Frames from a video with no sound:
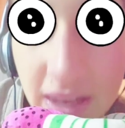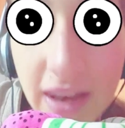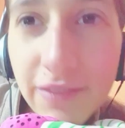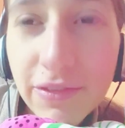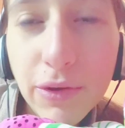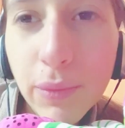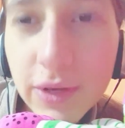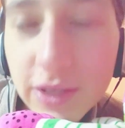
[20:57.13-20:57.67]

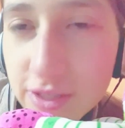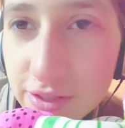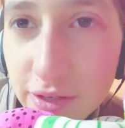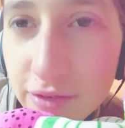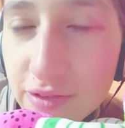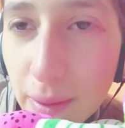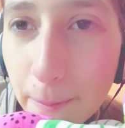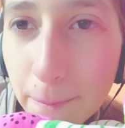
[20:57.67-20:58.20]
everyone
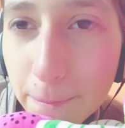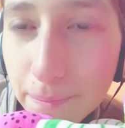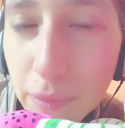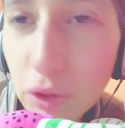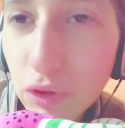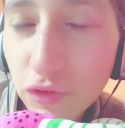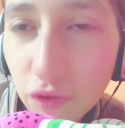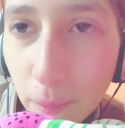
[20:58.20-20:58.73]
deserves a
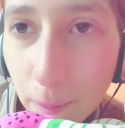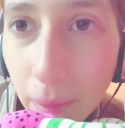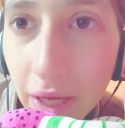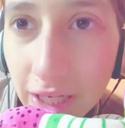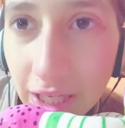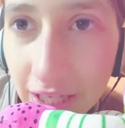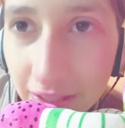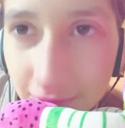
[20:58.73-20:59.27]
beautiful
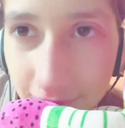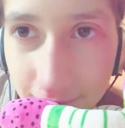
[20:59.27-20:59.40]
bunny.